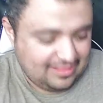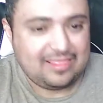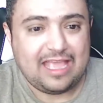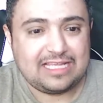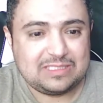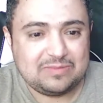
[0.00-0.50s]

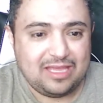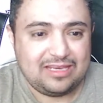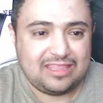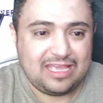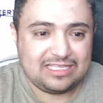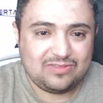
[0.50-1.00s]
Thanks, man.
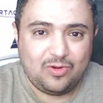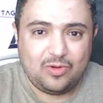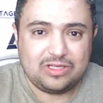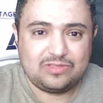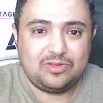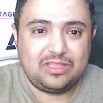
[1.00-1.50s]
Thanks
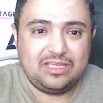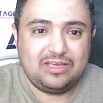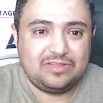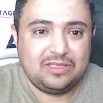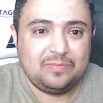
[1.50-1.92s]
for the gift.